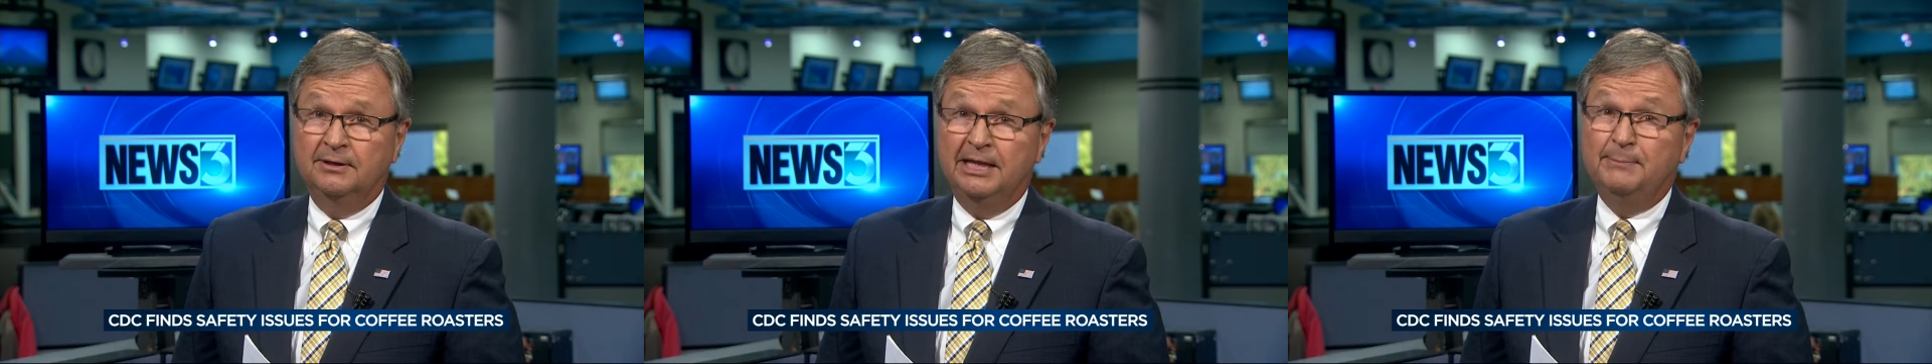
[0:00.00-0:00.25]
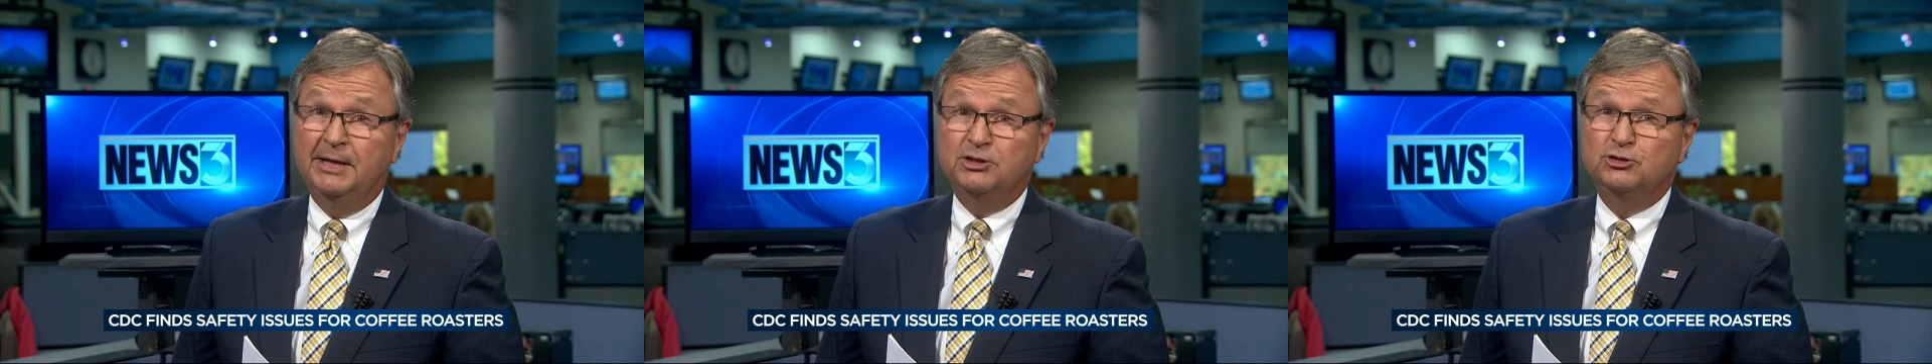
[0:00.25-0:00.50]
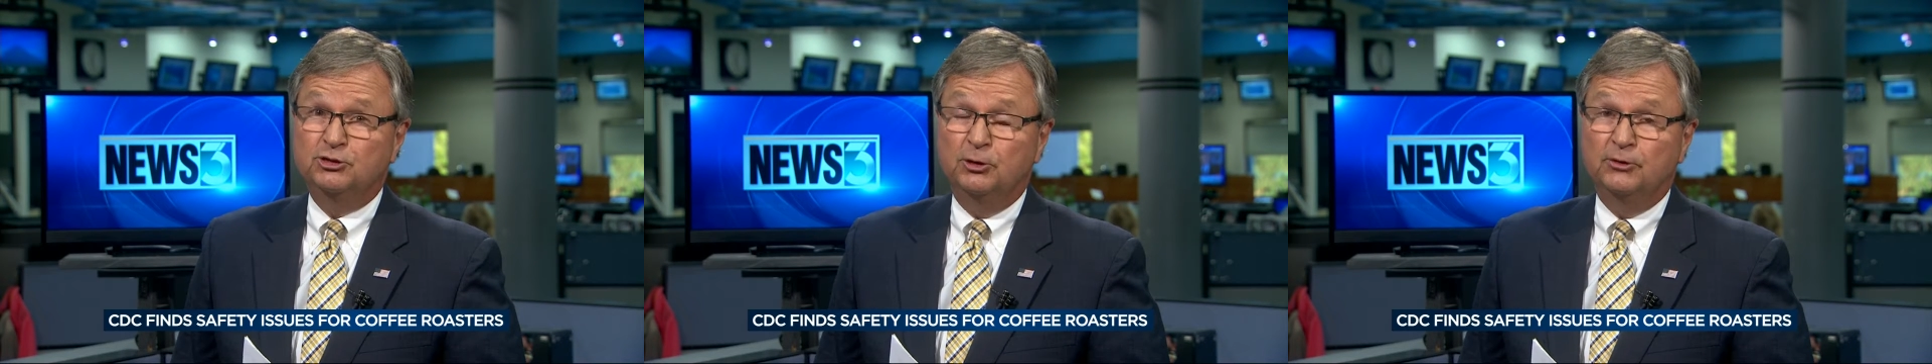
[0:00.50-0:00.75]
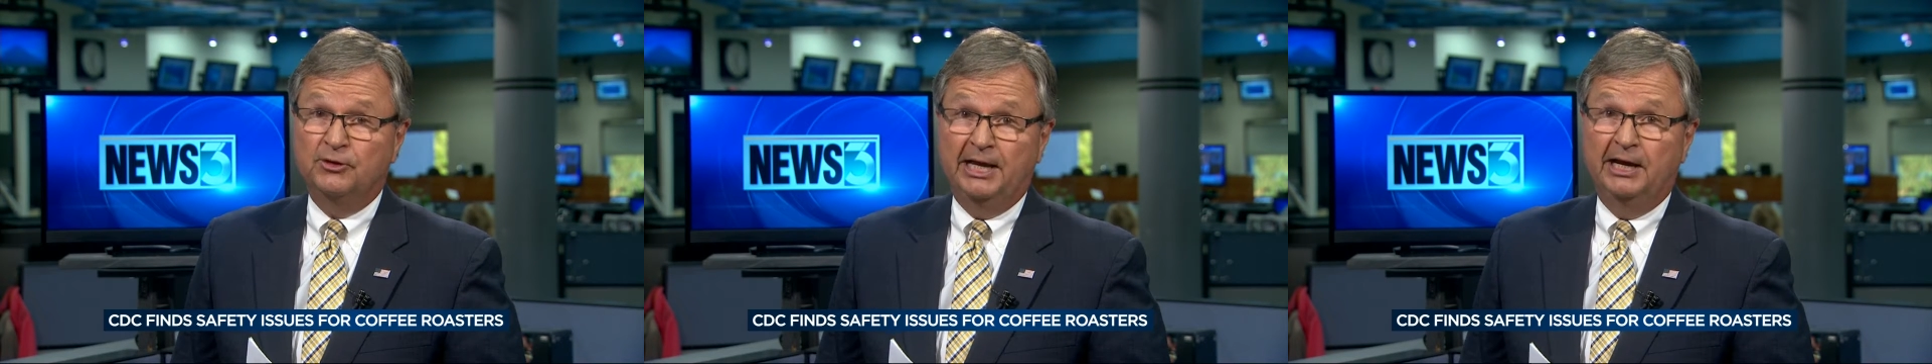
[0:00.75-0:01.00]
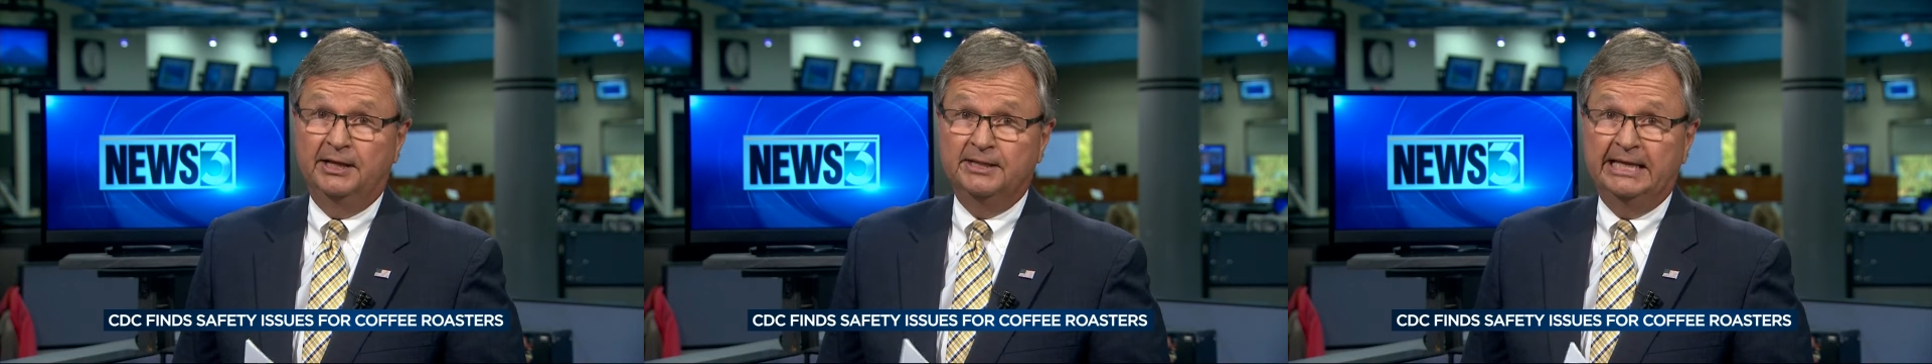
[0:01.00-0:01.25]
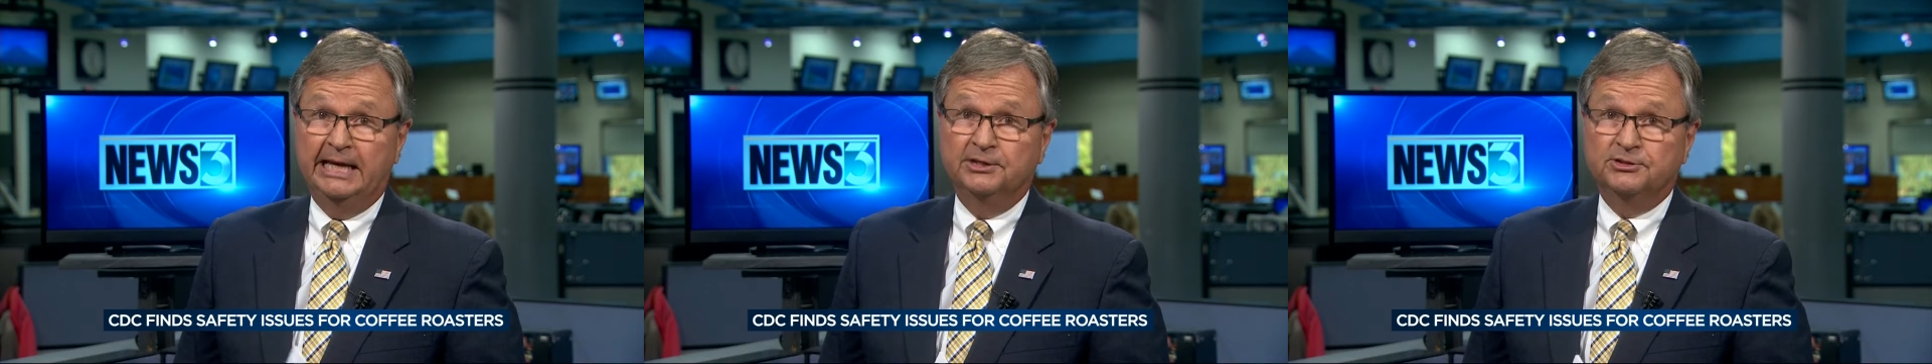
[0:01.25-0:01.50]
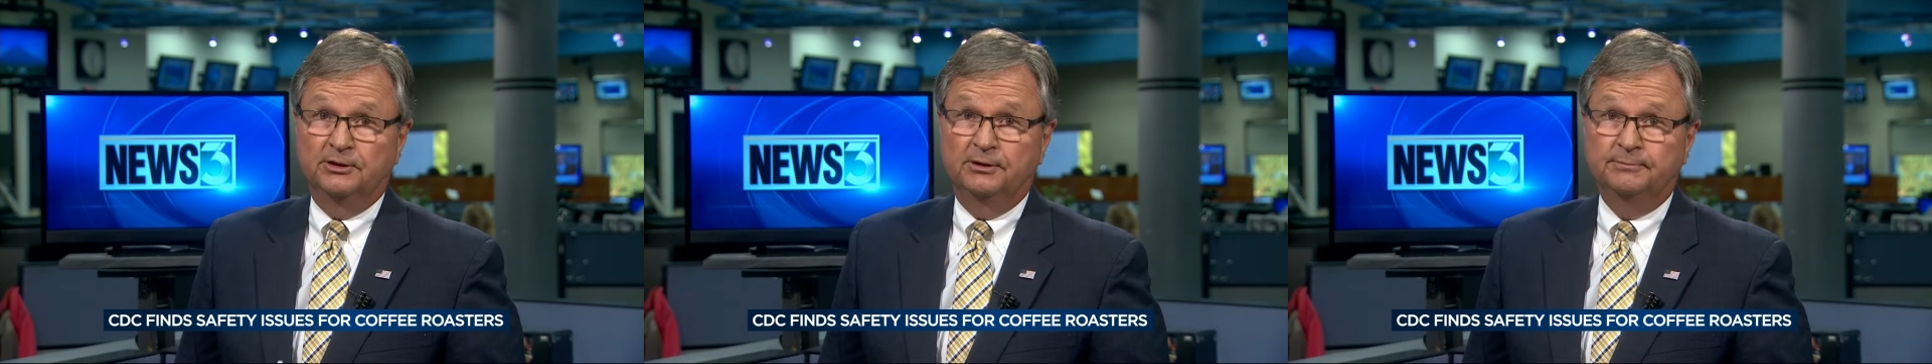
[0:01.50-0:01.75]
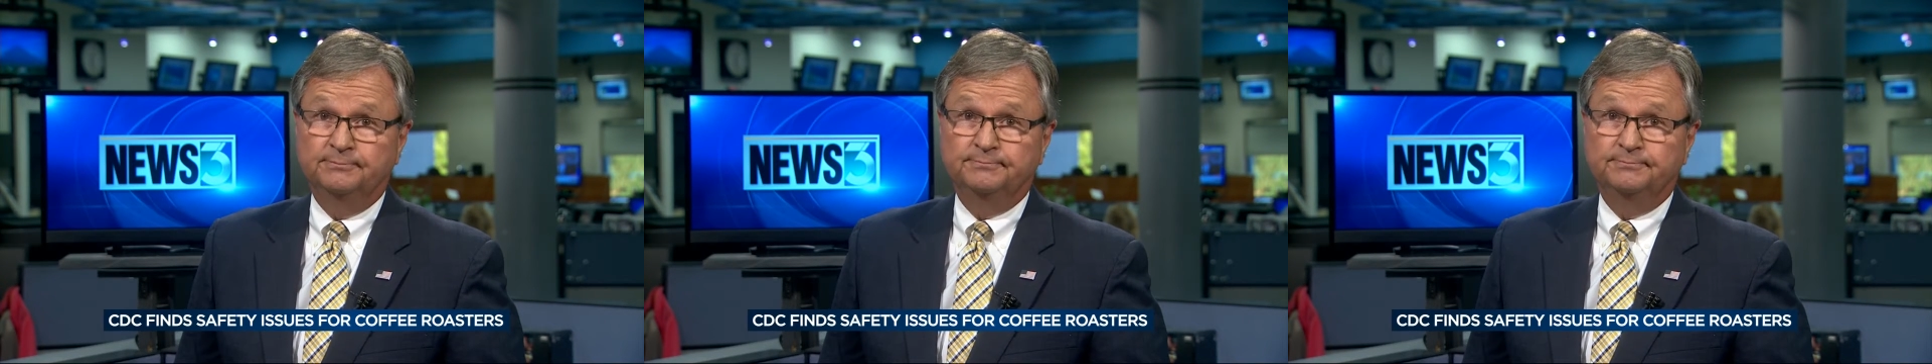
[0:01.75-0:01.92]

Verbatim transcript: they made certain they got the answer.